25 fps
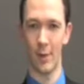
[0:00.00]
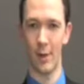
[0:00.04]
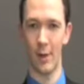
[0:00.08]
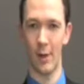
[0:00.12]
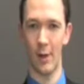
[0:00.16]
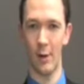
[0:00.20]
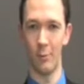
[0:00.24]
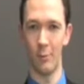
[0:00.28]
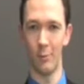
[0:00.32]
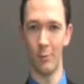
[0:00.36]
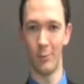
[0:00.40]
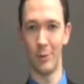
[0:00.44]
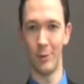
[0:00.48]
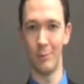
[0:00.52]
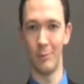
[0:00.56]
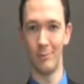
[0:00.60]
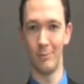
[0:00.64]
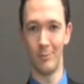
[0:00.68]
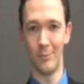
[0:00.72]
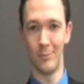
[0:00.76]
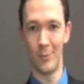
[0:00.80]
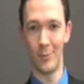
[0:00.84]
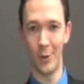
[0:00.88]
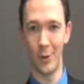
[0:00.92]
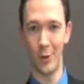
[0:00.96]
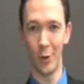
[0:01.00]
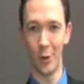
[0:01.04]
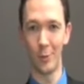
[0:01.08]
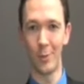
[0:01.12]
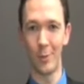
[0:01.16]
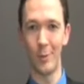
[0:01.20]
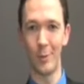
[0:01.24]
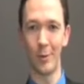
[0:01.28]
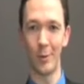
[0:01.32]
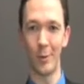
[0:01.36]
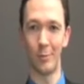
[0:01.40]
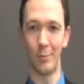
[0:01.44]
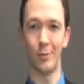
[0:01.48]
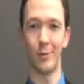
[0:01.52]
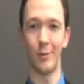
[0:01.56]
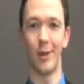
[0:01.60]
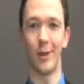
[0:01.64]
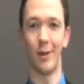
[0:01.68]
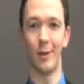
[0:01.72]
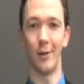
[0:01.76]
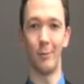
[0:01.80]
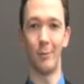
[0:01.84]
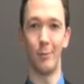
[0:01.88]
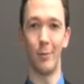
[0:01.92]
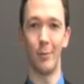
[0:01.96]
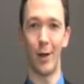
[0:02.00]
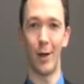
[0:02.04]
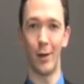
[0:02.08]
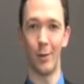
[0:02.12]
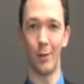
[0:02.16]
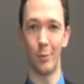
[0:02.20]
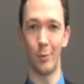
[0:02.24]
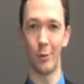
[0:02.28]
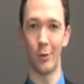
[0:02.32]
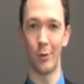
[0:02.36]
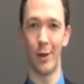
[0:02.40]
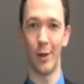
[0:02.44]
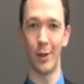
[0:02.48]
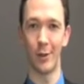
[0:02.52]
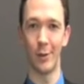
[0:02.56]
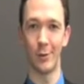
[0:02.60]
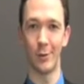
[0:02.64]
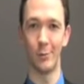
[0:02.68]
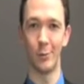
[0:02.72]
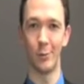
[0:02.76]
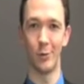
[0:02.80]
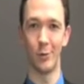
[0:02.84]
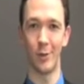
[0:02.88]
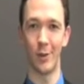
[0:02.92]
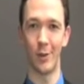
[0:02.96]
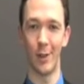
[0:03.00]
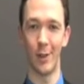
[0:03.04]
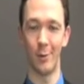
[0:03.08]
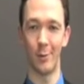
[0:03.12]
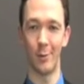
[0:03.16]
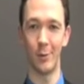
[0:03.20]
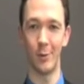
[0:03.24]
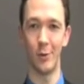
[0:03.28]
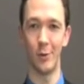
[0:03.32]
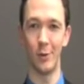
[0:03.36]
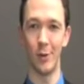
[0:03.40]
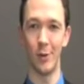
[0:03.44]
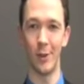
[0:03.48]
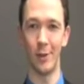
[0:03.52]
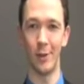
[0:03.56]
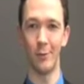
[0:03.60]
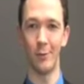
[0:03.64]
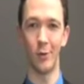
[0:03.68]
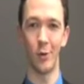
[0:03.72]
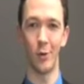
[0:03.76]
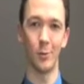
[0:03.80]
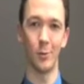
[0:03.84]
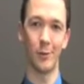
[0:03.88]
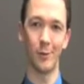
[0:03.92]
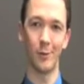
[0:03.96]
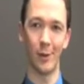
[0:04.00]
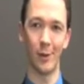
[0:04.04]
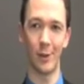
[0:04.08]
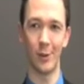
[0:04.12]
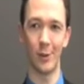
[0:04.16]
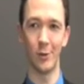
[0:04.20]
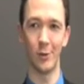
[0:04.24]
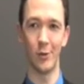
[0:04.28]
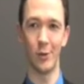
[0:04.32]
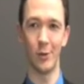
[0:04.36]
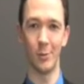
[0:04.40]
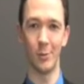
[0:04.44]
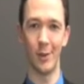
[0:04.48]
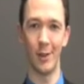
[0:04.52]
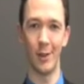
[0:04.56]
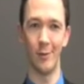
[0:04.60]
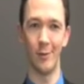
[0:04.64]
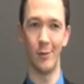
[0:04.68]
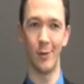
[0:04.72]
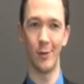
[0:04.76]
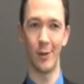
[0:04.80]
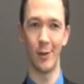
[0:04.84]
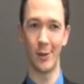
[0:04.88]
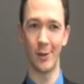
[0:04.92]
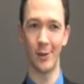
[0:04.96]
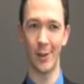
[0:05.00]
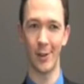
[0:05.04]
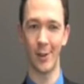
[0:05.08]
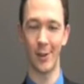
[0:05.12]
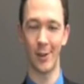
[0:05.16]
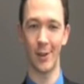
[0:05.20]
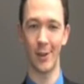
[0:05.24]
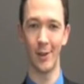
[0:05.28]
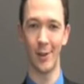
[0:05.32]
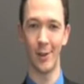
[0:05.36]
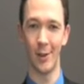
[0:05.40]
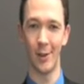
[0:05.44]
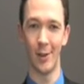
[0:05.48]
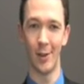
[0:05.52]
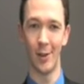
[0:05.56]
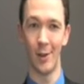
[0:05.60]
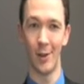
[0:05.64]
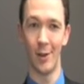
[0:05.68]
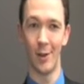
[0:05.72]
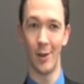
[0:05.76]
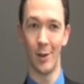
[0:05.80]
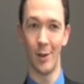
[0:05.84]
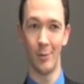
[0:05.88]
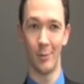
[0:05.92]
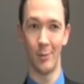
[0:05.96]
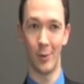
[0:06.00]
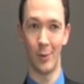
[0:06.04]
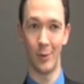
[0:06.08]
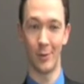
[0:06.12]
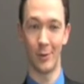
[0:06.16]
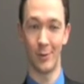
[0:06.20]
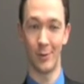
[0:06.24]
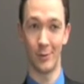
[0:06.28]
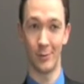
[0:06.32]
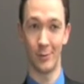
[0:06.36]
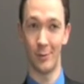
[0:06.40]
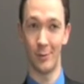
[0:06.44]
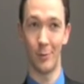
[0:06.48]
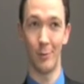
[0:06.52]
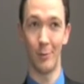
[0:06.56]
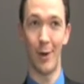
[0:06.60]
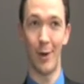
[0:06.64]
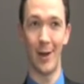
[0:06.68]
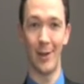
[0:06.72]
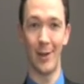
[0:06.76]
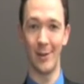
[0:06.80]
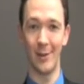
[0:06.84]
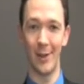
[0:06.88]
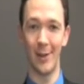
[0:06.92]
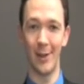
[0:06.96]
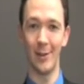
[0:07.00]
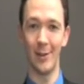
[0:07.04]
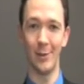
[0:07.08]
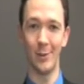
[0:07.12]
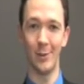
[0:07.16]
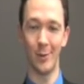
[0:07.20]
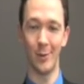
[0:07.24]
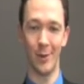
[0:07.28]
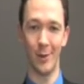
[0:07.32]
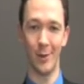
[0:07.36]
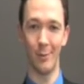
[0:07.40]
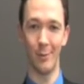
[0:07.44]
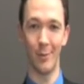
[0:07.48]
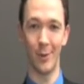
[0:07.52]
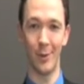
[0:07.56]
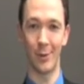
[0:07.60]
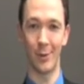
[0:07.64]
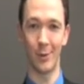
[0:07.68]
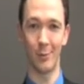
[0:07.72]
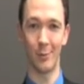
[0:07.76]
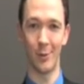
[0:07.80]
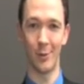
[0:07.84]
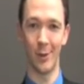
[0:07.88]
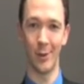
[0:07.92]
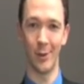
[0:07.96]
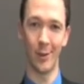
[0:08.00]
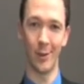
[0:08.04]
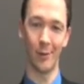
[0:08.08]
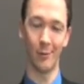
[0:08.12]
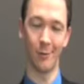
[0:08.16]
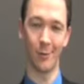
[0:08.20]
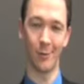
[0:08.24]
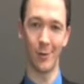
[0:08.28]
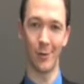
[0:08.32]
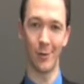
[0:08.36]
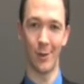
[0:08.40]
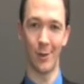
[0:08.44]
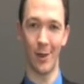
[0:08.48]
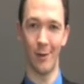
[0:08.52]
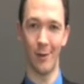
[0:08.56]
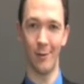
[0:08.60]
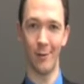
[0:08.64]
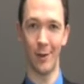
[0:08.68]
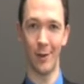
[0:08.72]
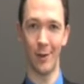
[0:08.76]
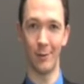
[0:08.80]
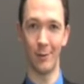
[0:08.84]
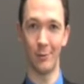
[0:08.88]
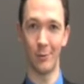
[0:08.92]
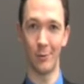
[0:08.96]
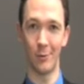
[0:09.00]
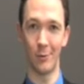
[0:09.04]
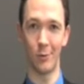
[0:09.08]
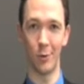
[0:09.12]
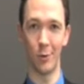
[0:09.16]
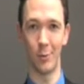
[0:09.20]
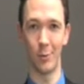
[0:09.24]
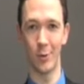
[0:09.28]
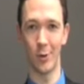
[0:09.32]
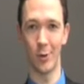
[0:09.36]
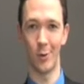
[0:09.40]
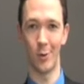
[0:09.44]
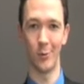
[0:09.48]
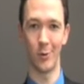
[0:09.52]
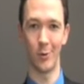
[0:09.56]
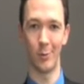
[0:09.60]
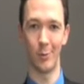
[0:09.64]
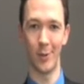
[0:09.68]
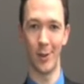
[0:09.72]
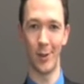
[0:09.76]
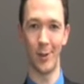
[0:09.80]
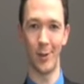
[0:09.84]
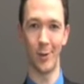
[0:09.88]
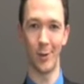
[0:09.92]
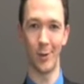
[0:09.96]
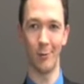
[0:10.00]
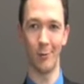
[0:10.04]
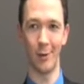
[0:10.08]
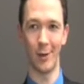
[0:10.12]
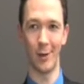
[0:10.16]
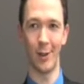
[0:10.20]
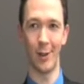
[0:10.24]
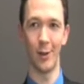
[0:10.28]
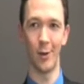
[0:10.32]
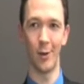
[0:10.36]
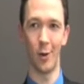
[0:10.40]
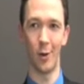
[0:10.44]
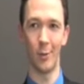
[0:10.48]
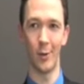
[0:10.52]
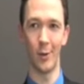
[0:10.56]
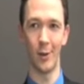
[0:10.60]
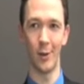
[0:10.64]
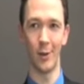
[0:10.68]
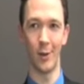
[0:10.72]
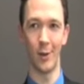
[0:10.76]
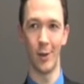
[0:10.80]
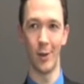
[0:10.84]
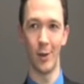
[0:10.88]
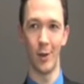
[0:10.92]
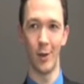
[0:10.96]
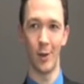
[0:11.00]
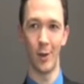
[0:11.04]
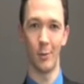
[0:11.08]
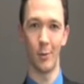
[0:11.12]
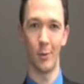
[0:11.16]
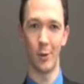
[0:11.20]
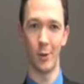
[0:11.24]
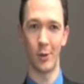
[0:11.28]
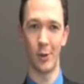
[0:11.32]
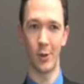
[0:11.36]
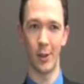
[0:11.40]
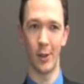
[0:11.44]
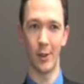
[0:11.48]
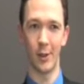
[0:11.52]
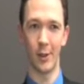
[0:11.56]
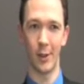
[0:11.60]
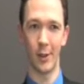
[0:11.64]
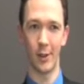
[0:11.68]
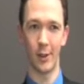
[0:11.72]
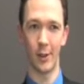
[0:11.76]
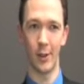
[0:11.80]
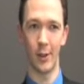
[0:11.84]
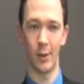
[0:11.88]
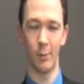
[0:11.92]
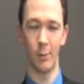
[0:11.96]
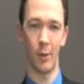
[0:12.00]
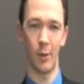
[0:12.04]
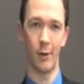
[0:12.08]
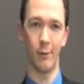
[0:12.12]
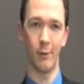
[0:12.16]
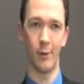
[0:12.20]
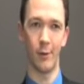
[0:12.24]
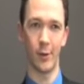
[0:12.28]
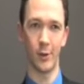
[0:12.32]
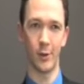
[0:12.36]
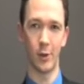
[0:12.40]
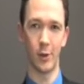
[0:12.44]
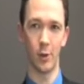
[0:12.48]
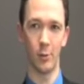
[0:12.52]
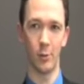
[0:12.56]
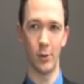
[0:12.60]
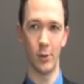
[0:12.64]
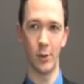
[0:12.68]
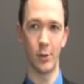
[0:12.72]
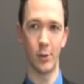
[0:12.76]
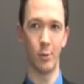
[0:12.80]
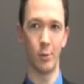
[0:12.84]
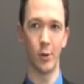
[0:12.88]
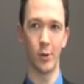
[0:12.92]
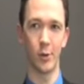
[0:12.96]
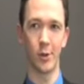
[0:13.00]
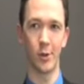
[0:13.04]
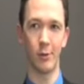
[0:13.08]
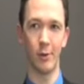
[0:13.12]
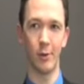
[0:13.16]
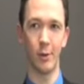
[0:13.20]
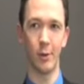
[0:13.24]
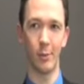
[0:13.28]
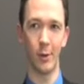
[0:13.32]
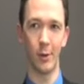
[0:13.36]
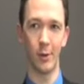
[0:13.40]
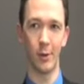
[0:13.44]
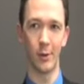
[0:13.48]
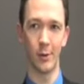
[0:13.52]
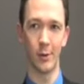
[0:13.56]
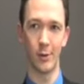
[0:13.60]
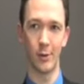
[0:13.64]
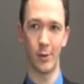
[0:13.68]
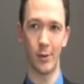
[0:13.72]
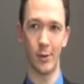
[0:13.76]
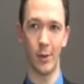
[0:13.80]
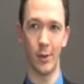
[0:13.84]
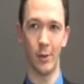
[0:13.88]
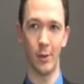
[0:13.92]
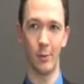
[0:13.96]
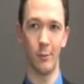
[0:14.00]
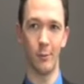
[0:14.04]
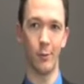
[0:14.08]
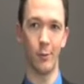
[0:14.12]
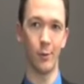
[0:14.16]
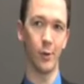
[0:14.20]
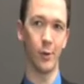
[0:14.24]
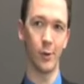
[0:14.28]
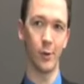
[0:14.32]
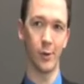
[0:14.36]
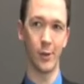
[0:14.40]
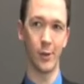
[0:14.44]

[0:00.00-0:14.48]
Um, well, young people get a bad press most of the time. It's usually in the forms of antisocial behaviour and things like that. But from my dealings with them, it's completely different. I've had groups come to me already lobbying about trying to get the Belfast Urban Sports Arena built um, for